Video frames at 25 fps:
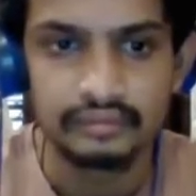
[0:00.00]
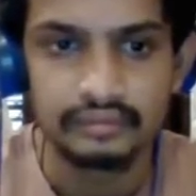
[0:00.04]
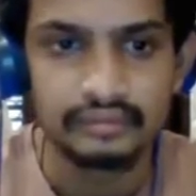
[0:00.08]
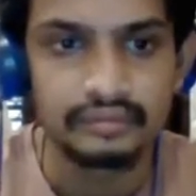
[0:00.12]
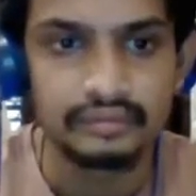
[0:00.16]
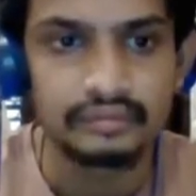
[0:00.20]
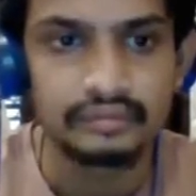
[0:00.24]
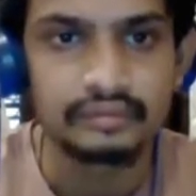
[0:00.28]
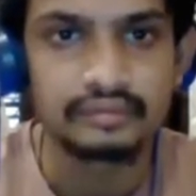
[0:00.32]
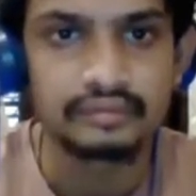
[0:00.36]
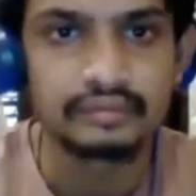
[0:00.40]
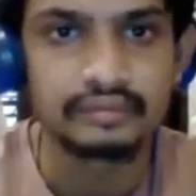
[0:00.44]

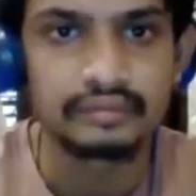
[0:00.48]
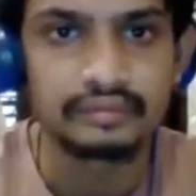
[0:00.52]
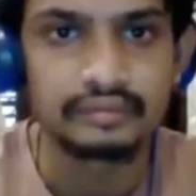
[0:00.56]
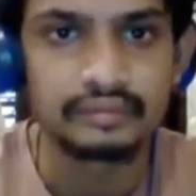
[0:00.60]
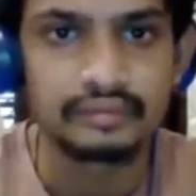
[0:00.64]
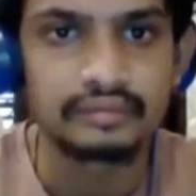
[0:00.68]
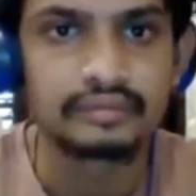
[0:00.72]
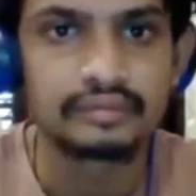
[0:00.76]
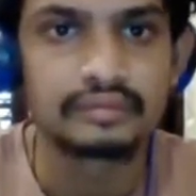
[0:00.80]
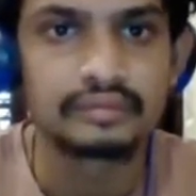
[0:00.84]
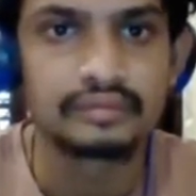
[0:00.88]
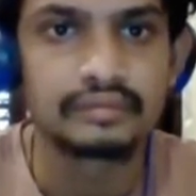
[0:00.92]

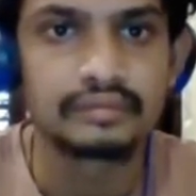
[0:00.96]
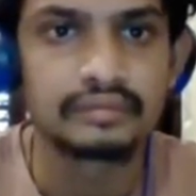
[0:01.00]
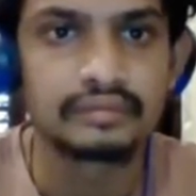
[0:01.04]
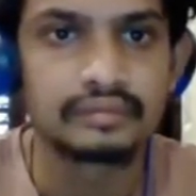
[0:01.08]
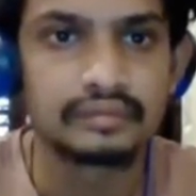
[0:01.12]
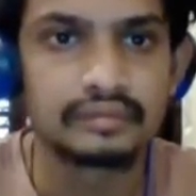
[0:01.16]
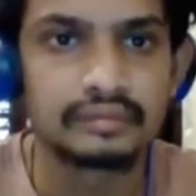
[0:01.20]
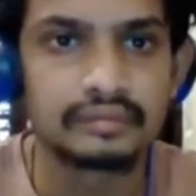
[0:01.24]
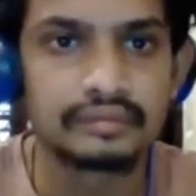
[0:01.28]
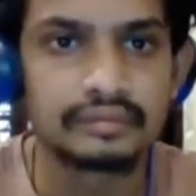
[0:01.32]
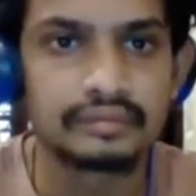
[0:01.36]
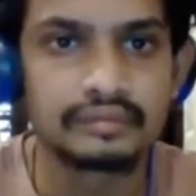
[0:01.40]

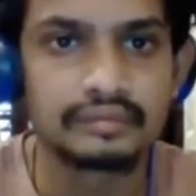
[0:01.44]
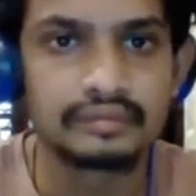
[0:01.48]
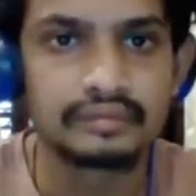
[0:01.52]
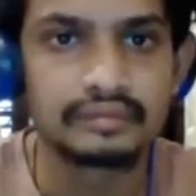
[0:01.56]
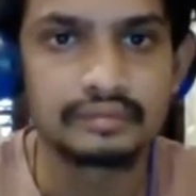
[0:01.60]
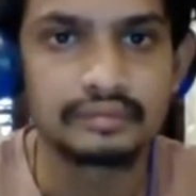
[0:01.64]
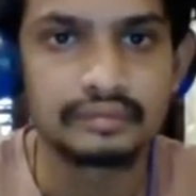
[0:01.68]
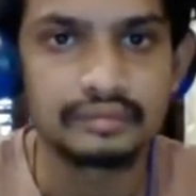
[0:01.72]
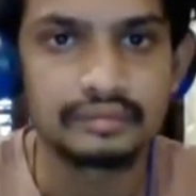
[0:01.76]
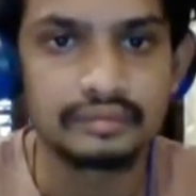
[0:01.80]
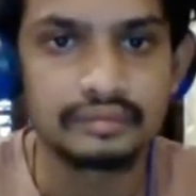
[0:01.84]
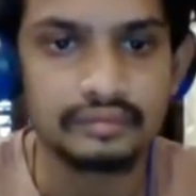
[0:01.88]

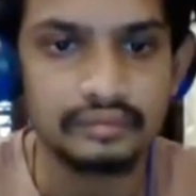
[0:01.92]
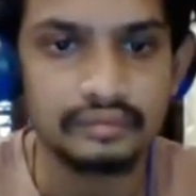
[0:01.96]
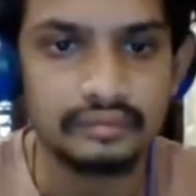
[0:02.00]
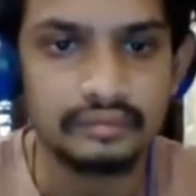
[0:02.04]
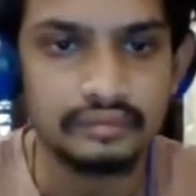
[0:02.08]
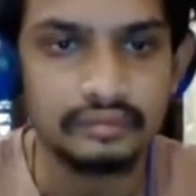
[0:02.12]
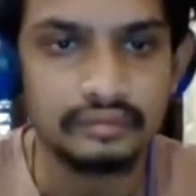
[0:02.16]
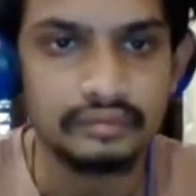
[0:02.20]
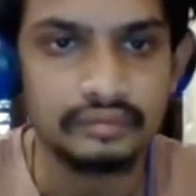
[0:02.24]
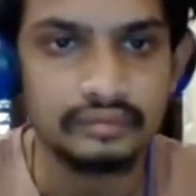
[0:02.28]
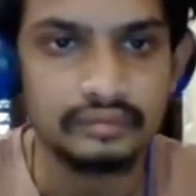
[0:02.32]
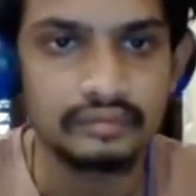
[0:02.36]

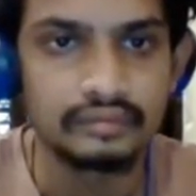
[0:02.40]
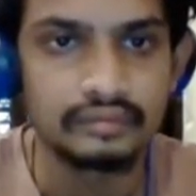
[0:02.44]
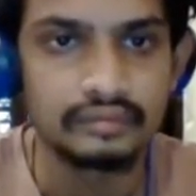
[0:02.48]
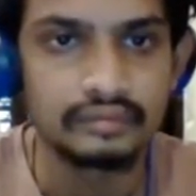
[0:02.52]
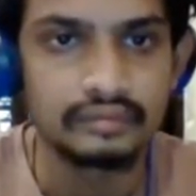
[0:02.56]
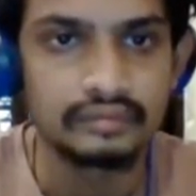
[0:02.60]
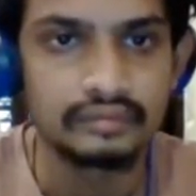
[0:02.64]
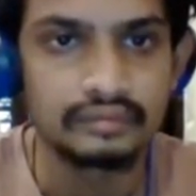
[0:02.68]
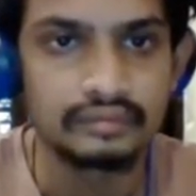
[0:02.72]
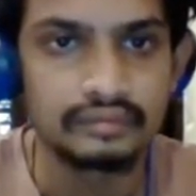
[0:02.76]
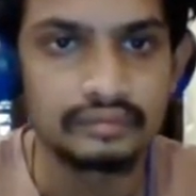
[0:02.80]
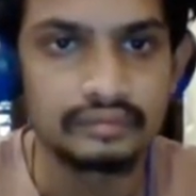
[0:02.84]

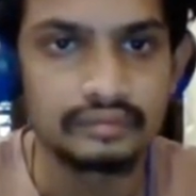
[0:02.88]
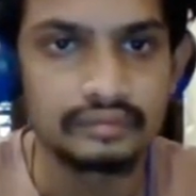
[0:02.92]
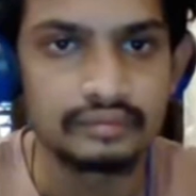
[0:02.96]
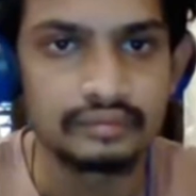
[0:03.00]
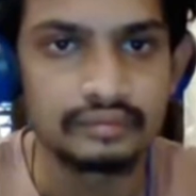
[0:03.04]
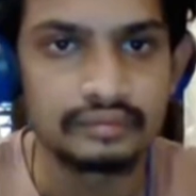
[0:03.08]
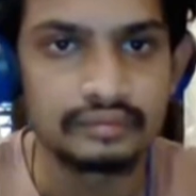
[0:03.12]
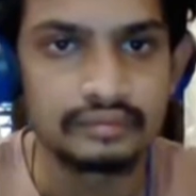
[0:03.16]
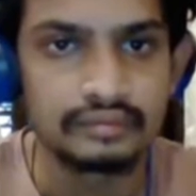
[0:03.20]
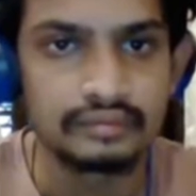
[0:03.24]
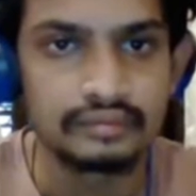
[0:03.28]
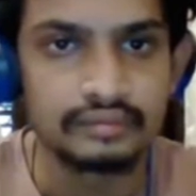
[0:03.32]

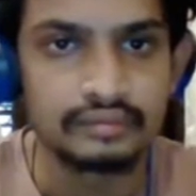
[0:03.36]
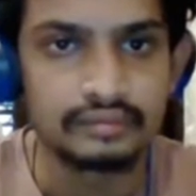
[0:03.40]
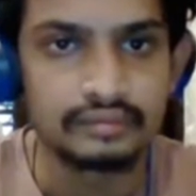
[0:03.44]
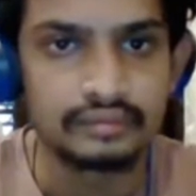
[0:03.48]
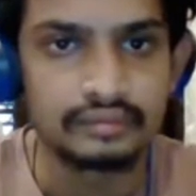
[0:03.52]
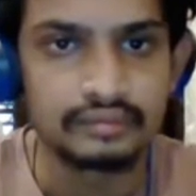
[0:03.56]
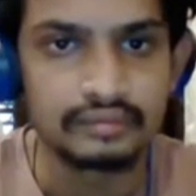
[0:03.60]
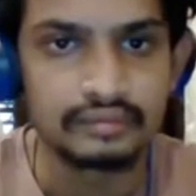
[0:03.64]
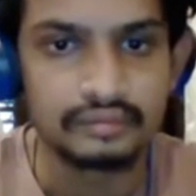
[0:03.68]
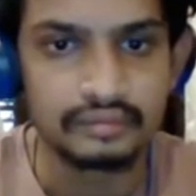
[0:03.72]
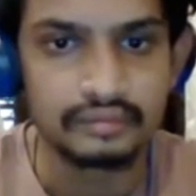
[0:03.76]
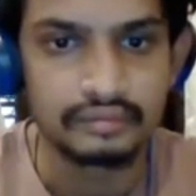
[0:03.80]

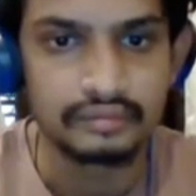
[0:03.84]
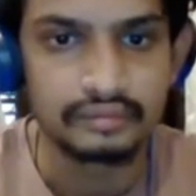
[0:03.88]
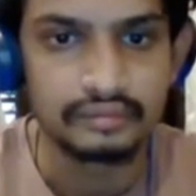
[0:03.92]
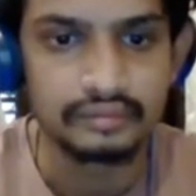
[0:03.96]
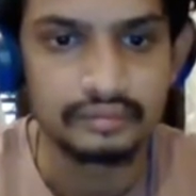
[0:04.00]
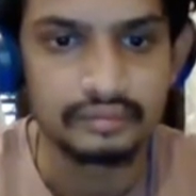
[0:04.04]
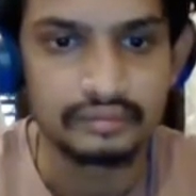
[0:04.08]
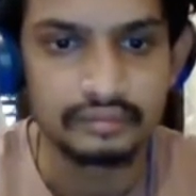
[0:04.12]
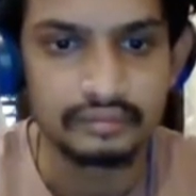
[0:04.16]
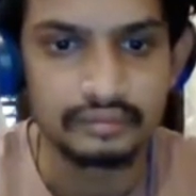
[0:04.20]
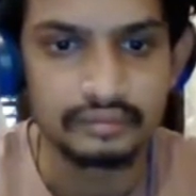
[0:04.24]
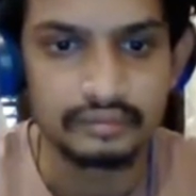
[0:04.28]

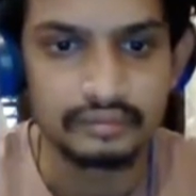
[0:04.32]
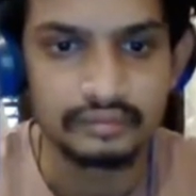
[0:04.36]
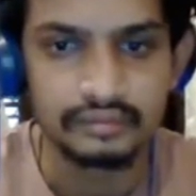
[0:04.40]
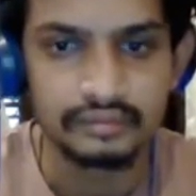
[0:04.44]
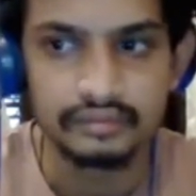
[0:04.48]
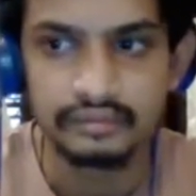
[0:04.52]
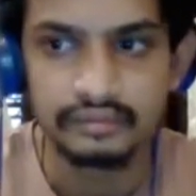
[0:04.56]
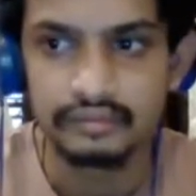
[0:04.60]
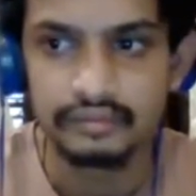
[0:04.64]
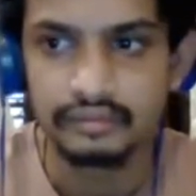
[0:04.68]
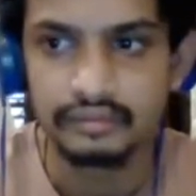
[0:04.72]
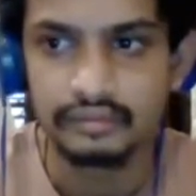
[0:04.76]

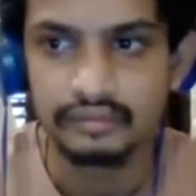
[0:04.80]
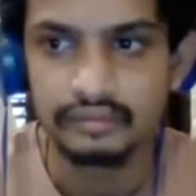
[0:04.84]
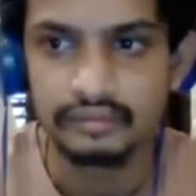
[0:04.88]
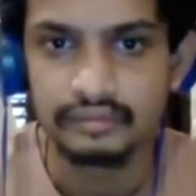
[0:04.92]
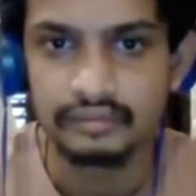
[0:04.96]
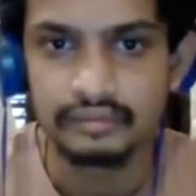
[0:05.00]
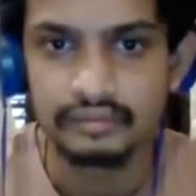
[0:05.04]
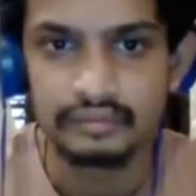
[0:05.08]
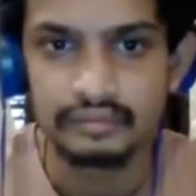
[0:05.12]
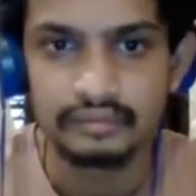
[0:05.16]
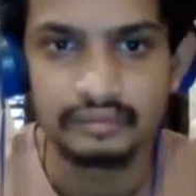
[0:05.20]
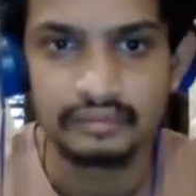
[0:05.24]

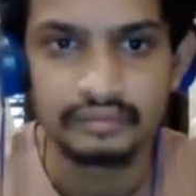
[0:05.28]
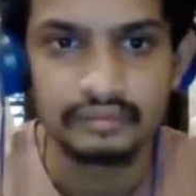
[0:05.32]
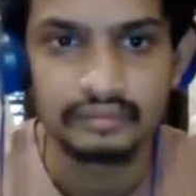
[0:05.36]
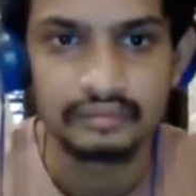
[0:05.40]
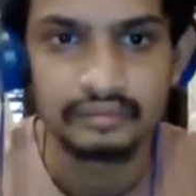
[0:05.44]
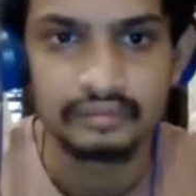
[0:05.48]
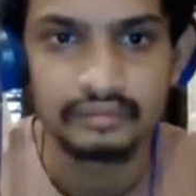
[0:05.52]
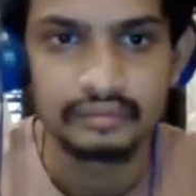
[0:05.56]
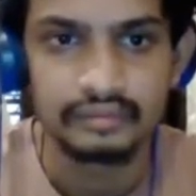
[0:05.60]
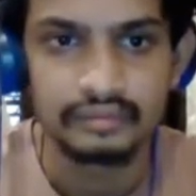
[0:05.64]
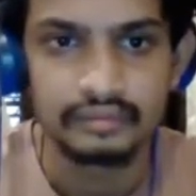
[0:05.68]
This person isn't speaking.